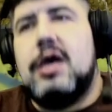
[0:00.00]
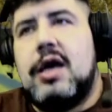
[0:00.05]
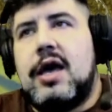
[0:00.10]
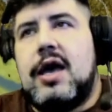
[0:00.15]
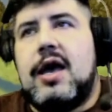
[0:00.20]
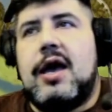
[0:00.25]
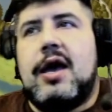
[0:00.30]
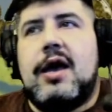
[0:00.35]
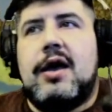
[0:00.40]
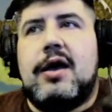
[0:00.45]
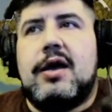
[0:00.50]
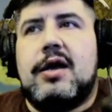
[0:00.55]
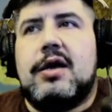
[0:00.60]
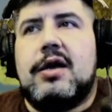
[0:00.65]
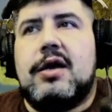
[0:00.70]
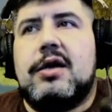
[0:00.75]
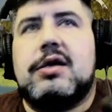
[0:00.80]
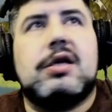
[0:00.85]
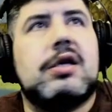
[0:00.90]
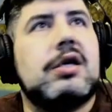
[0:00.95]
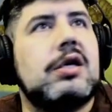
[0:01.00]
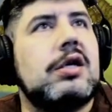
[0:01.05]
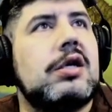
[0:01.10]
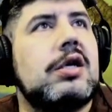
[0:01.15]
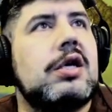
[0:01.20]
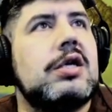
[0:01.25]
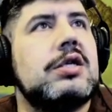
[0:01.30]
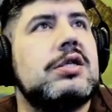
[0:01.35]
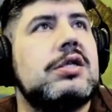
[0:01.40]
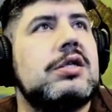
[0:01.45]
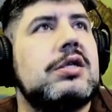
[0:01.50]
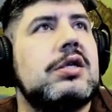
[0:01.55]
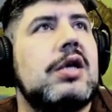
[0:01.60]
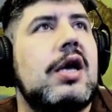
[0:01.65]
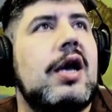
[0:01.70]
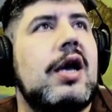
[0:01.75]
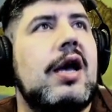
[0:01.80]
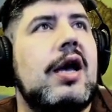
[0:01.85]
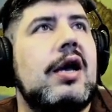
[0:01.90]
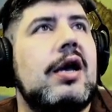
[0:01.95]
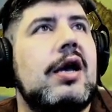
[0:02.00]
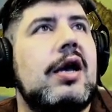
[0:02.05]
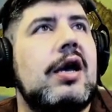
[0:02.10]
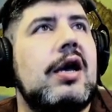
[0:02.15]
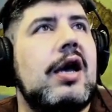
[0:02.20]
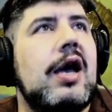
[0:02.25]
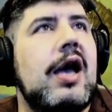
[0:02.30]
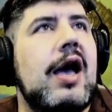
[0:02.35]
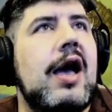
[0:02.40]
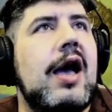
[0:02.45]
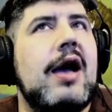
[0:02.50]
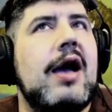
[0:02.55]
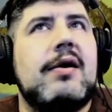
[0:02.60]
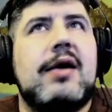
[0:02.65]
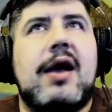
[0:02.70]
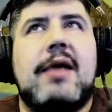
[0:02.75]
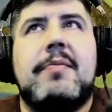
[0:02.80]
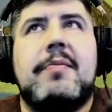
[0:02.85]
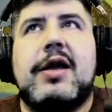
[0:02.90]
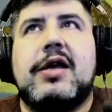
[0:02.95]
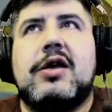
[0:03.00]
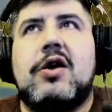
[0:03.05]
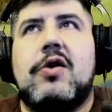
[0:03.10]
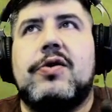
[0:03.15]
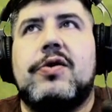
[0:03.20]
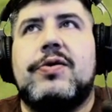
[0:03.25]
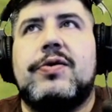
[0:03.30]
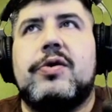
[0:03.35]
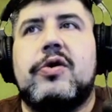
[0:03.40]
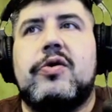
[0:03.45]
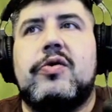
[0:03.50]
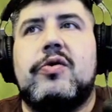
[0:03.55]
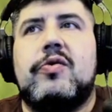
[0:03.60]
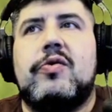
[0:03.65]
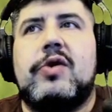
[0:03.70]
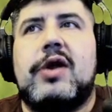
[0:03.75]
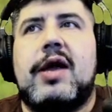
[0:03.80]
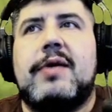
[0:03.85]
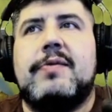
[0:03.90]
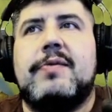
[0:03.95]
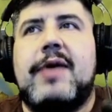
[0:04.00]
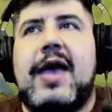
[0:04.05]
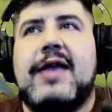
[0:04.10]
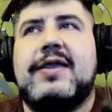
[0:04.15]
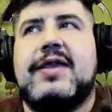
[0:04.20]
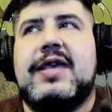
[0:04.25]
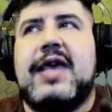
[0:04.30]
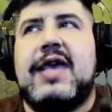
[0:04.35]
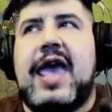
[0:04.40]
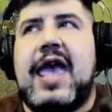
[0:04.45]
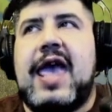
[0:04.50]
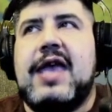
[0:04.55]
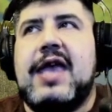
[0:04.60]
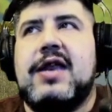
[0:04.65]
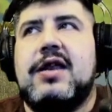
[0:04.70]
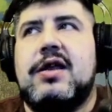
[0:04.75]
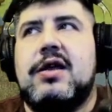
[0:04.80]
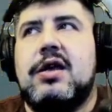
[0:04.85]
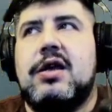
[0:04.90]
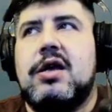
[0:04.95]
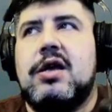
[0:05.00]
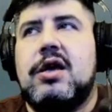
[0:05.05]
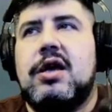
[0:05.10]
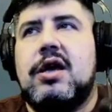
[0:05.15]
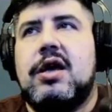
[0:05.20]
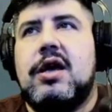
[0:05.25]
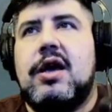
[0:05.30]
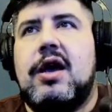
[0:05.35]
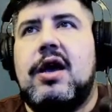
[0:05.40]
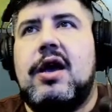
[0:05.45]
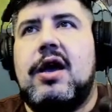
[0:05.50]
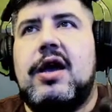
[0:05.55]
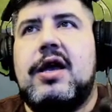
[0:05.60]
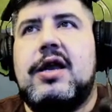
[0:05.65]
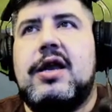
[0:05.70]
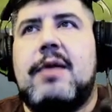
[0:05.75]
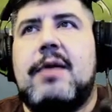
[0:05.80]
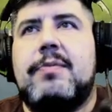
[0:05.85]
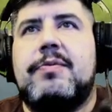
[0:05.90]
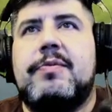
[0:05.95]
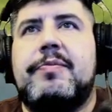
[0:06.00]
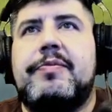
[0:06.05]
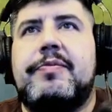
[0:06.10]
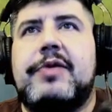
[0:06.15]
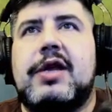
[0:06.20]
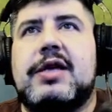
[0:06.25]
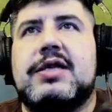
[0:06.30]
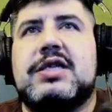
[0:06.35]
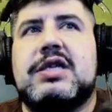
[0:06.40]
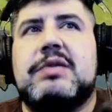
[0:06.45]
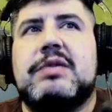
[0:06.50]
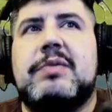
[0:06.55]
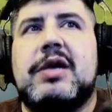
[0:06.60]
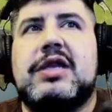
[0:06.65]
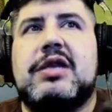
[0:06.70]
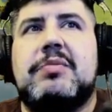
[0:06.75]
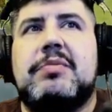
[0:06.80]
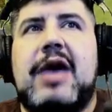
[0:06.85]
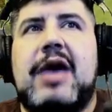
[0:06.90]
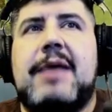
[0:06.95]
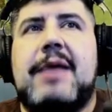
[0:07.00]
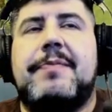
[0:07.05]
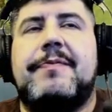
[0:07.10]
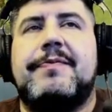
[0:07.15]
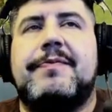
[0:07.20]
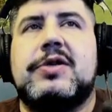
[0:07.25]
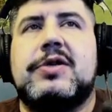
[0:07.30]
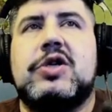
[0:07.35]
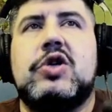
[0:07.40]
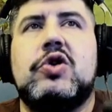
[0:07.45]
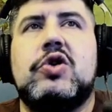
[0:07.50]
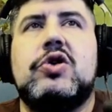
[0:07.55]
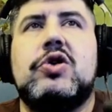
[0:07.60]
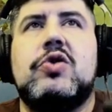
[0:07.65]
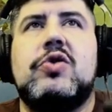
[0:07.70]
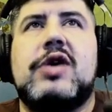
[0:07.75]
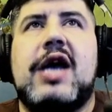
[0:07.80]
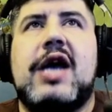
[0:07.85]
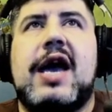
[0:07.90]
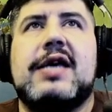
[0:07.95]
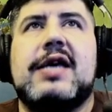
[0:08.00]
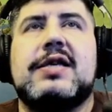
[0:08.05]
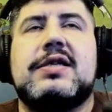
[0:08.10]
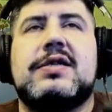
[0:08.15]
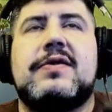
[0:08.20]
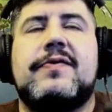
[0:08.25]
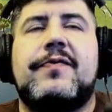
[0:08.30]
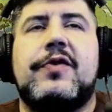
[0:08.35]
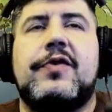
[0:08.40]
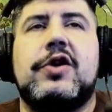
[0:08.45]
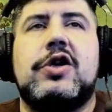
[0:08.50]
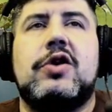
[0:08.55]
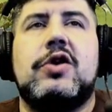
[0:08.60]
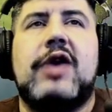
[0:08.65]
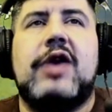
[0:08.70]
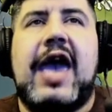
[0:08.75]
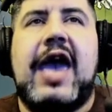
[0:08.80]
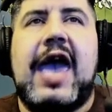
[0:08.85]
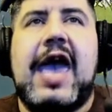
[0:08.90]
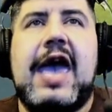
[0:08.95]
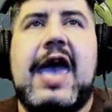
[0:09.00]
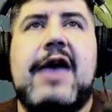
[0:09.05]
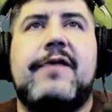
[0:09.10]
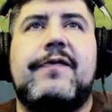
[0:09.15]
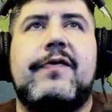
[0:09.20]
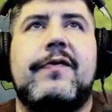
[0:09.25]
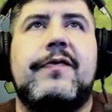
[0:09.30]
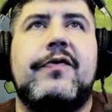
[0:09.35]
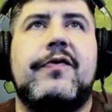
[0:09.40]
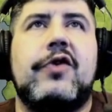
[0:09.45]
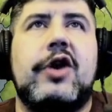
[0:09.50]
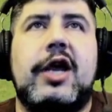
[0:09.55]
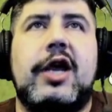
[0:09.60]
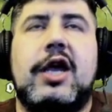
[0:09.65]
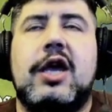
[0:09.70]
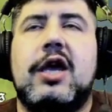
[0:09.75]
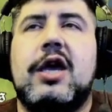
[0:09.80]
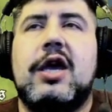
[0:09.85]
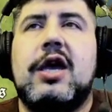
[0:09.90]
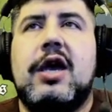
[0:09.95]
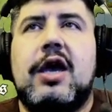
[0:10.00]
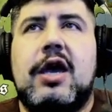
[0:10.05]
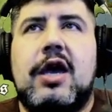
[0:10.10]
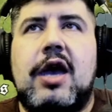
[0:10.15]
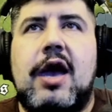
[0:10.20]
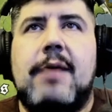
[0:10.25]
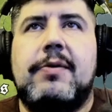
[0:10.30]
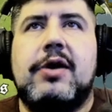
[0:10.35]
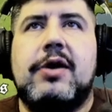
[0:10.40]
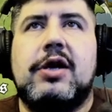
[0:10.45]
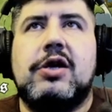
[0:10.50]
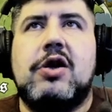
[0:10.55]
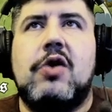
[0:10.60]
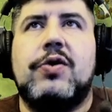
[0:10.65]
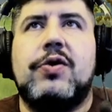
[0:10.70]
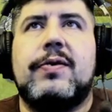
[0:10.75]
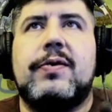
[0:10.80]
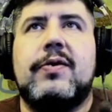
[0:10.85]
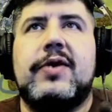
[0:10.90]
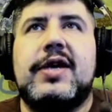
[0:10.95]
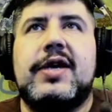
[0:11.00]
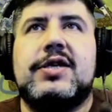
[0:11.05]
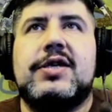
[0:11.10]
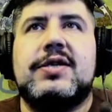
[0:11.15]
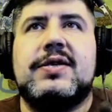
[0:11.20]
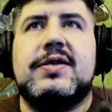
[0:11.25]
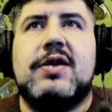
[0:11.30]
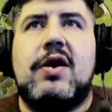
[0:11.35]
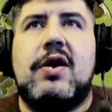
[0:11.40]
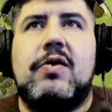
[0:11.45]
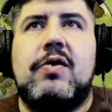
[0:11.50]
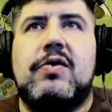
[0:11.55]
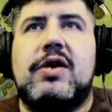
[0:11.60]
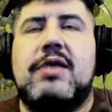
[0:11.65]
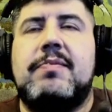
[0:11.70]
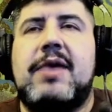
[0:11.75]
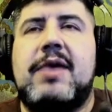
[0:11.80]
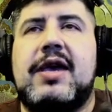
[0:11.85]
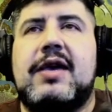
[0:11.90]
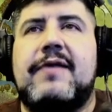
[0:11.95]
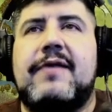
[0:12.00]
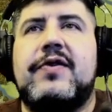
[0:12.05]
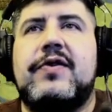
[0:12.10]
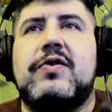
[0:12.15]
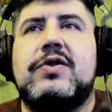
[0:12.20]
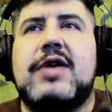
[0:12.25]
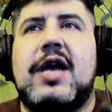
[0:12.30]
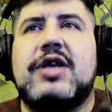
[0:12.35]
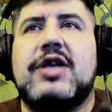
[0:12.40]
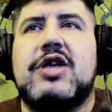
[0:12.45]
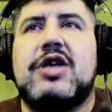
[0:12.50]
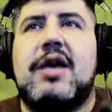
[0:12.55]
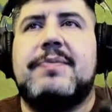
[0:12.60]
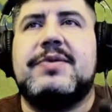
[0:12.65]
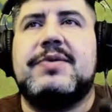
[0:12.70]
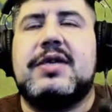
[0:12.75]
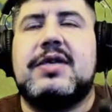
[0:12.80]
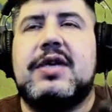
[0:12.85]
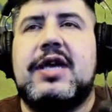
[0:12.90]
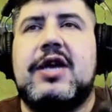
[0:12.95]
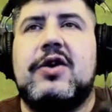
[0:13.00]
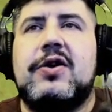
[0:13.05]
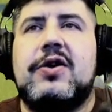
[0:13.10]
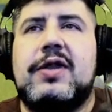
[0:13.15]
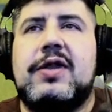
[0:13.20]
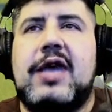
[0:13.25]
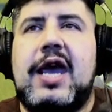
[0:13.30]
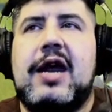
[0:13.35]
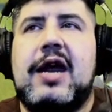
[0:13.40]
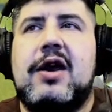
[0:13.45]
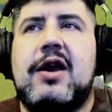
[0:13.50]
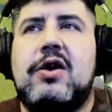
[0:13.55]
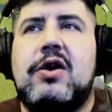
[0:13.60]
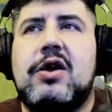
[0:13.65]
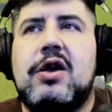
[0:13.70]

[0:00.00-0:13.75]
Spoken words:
Because I might go through when I'm at the end, and I'm going to submit the map to you guys for you to have for free. I'm going to go through each zone and make a few touch-ups here and there,